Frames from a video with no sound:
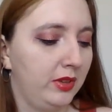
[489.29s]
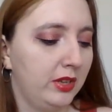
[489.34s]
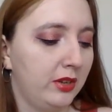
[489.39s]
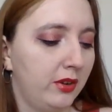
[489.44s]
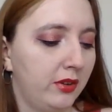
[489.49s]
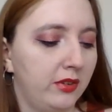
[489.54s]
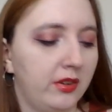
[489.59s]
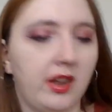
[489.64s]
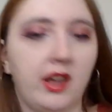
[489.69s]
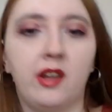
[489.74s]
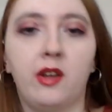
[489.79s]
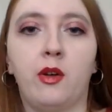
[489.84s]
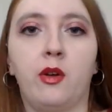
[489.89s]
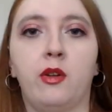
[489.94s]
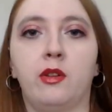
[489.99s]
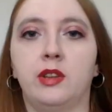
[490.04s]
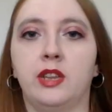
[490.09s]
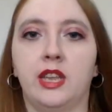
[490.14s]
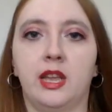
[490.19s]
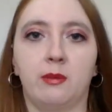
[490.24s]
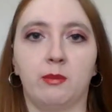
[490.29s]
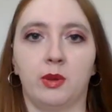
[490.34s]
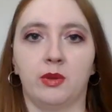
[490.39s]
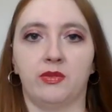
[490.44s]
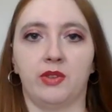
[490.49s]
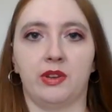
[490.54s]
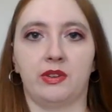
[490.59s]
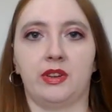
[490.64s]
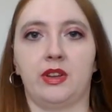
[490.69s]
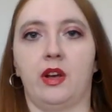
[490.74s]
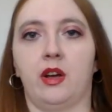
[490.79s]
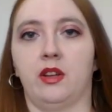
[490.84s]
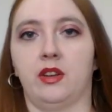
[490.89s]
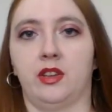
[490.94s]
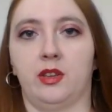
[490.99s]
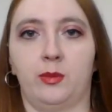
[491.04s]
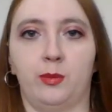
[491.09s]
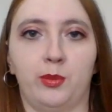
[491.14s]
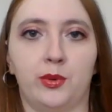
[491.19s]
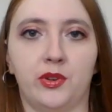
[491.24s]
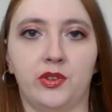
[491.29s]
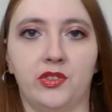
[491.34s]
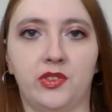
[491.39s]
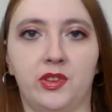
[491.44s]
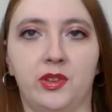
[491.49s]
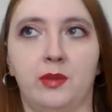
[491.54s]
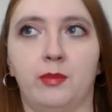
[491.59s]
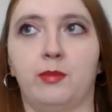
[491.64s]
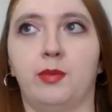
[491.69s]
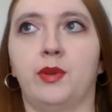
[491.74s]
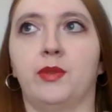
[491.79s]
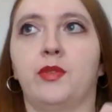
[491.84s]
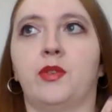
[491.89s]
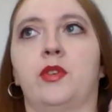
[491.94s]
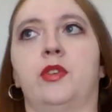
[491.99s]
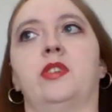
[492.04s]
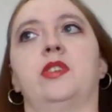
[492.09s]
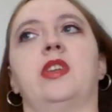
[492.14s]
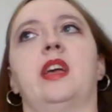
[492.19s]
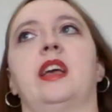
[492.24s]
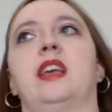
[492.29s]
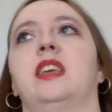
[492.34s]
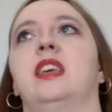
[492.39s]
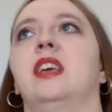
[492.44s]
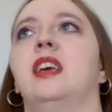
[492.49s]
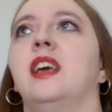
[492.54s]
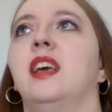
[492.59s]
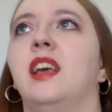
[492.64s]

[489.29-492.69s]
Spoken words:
Not only am I a very honest person, but of course I